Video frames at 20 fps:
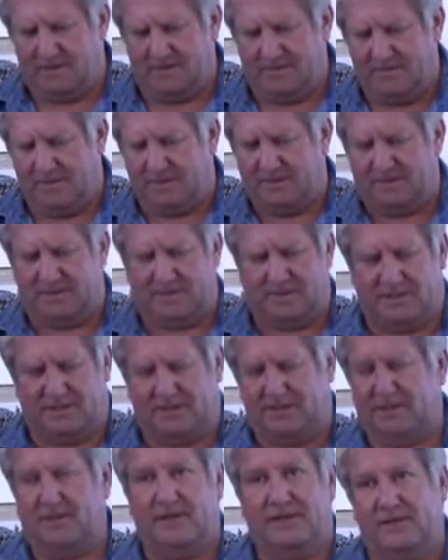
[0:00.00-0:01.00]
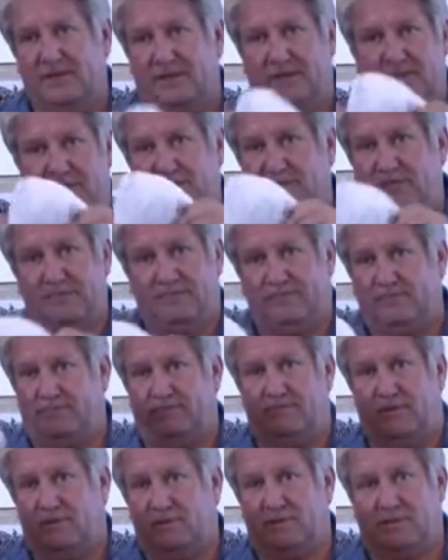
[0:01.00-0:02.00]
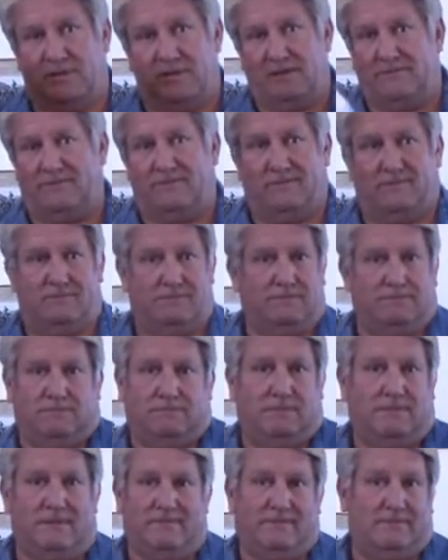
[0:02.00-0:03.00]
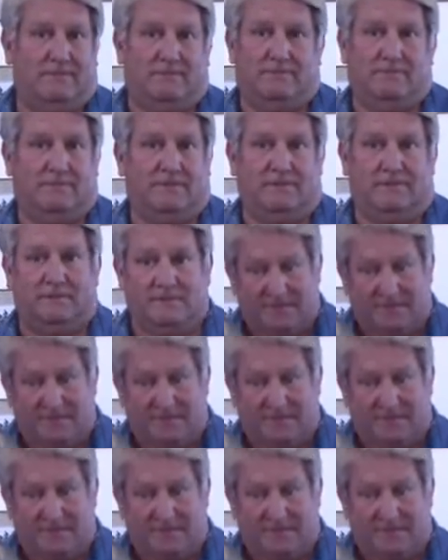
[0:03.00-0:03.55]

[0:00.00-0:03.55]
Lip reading: But it's just a cheap mask you get from wherever. You know,